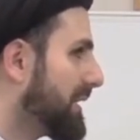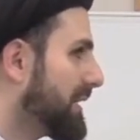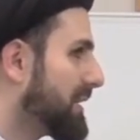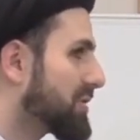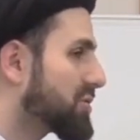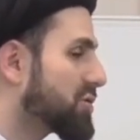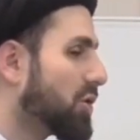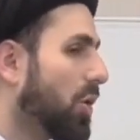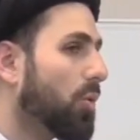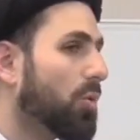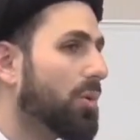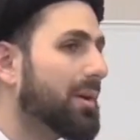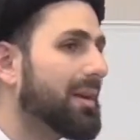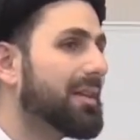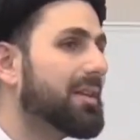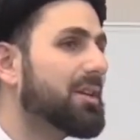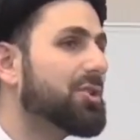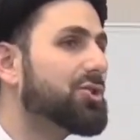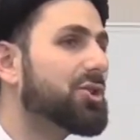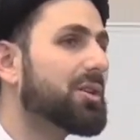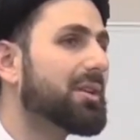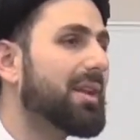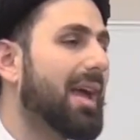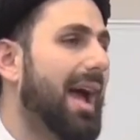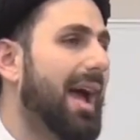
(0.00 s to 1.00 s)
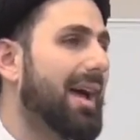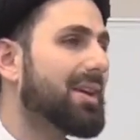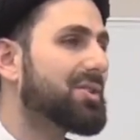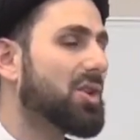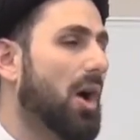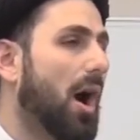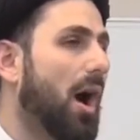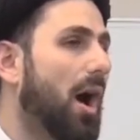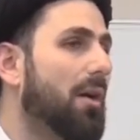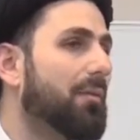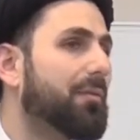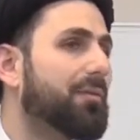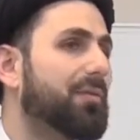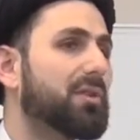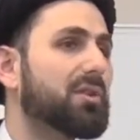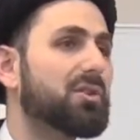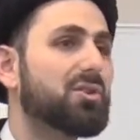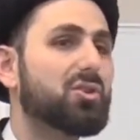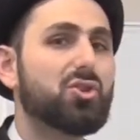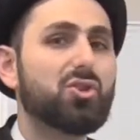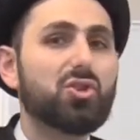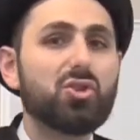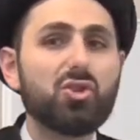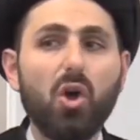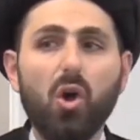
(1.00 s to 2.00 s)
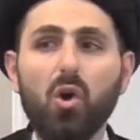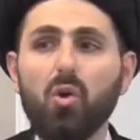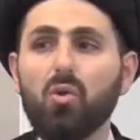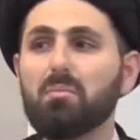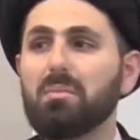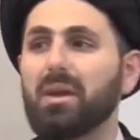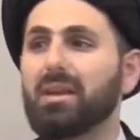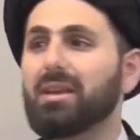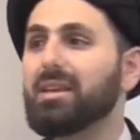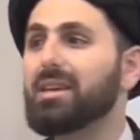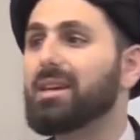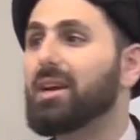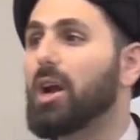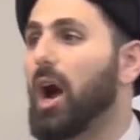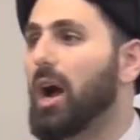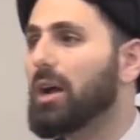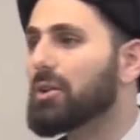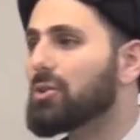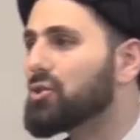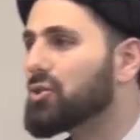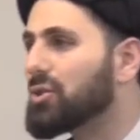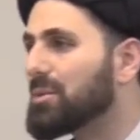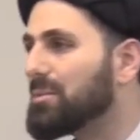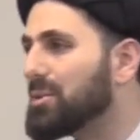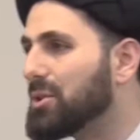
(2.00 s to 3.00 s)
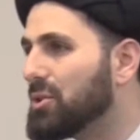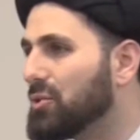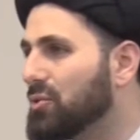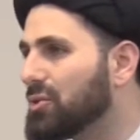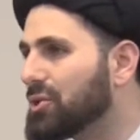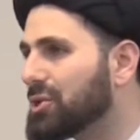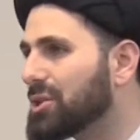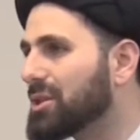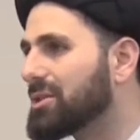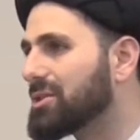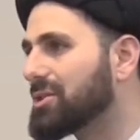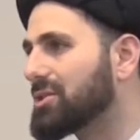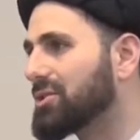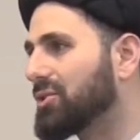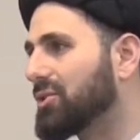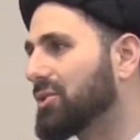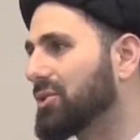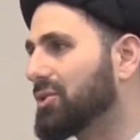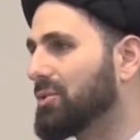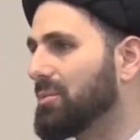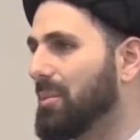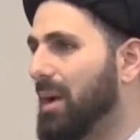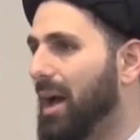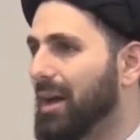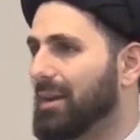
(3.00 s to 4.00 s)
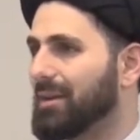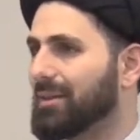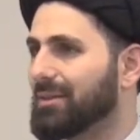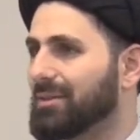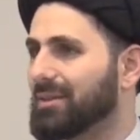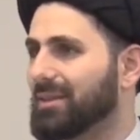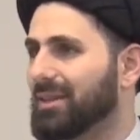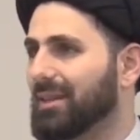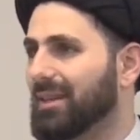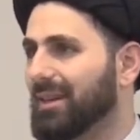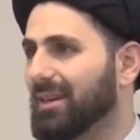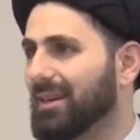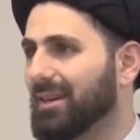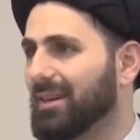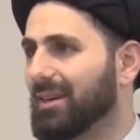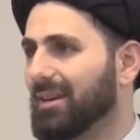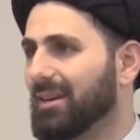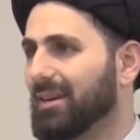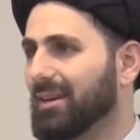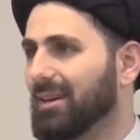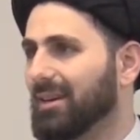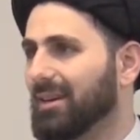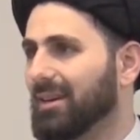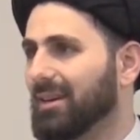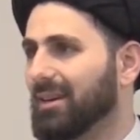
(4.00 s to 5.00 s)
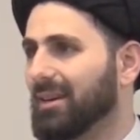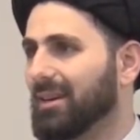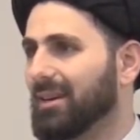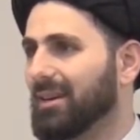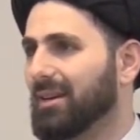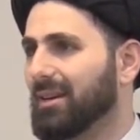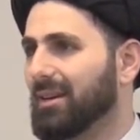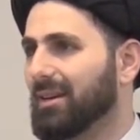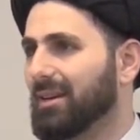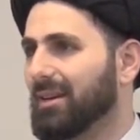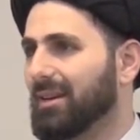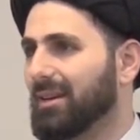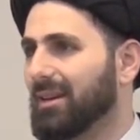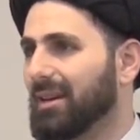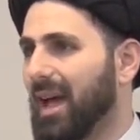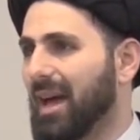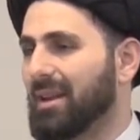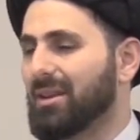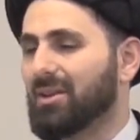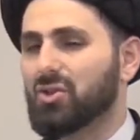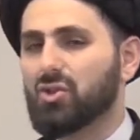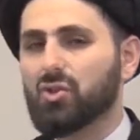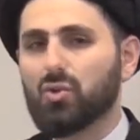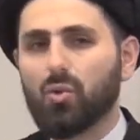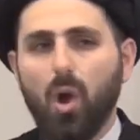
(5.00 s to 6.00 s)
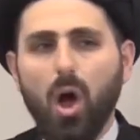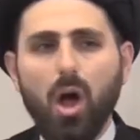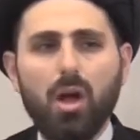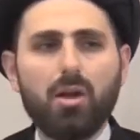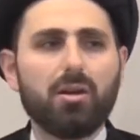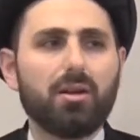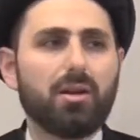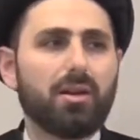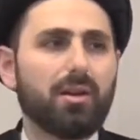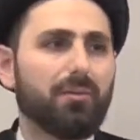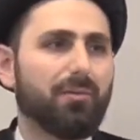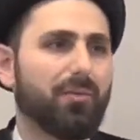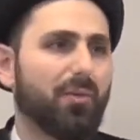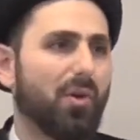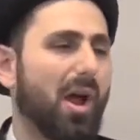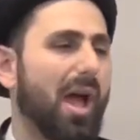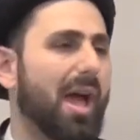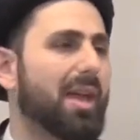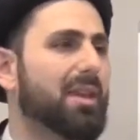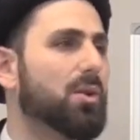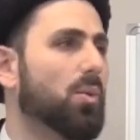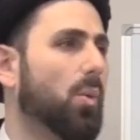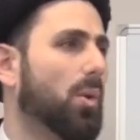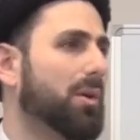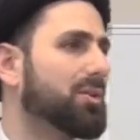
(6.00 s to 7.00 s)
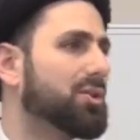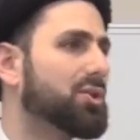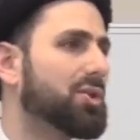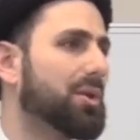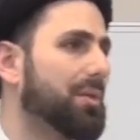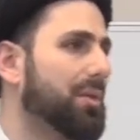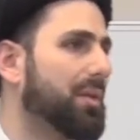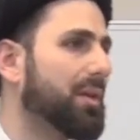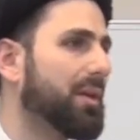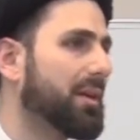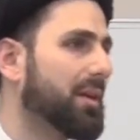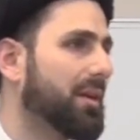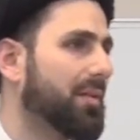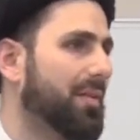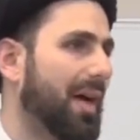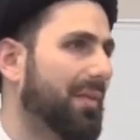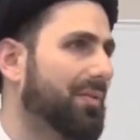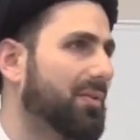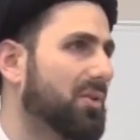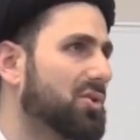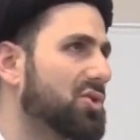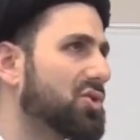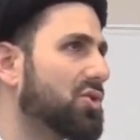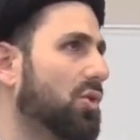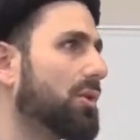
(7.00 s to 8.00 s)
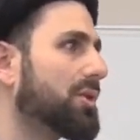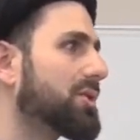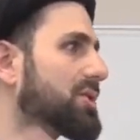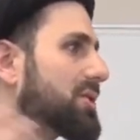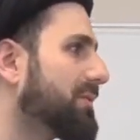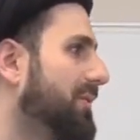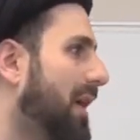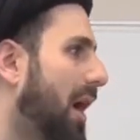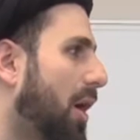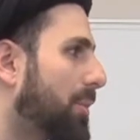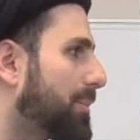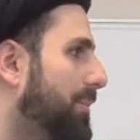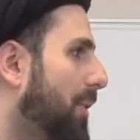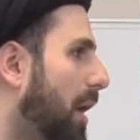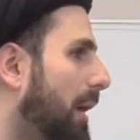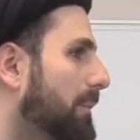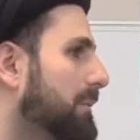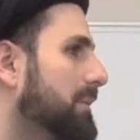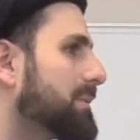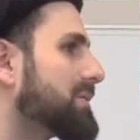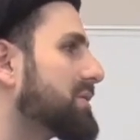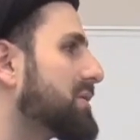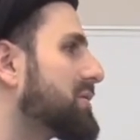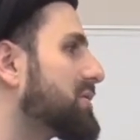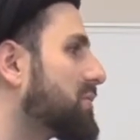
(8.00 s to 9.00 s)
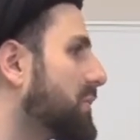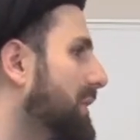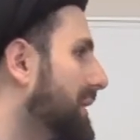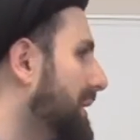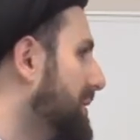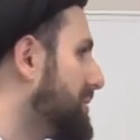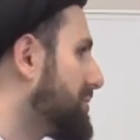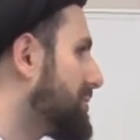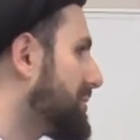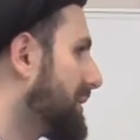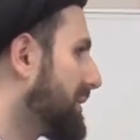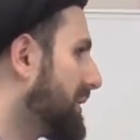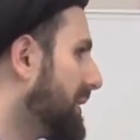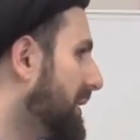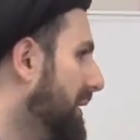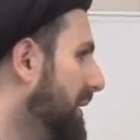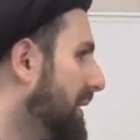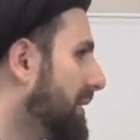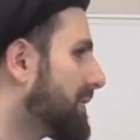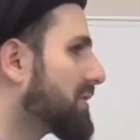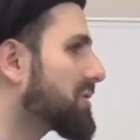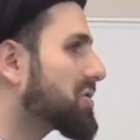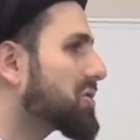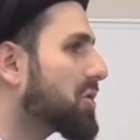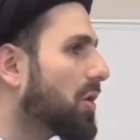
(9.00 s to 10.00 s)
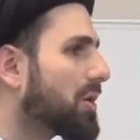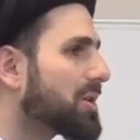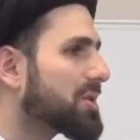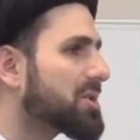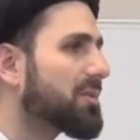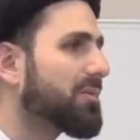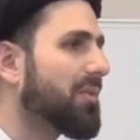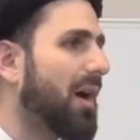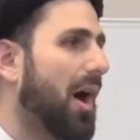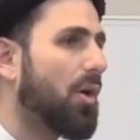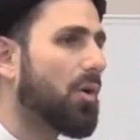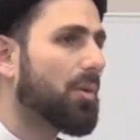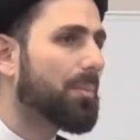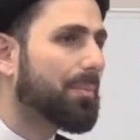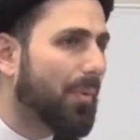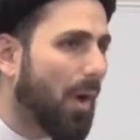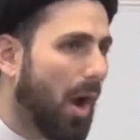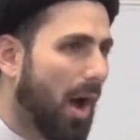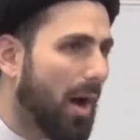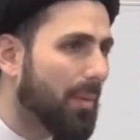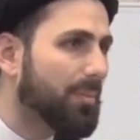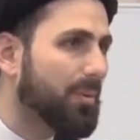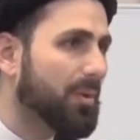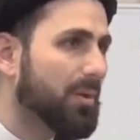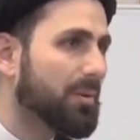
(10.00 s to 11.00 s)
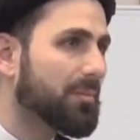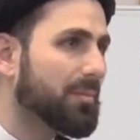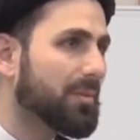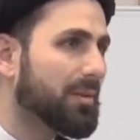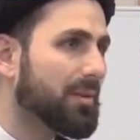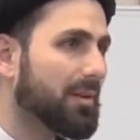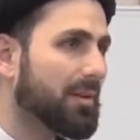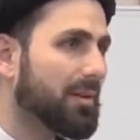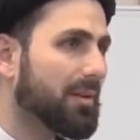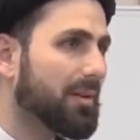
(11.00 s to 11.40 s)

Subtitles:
So religion has offered so many contributions to humanity. And it's wrong for anyone to think that the source of our problems is religion. The source of our problem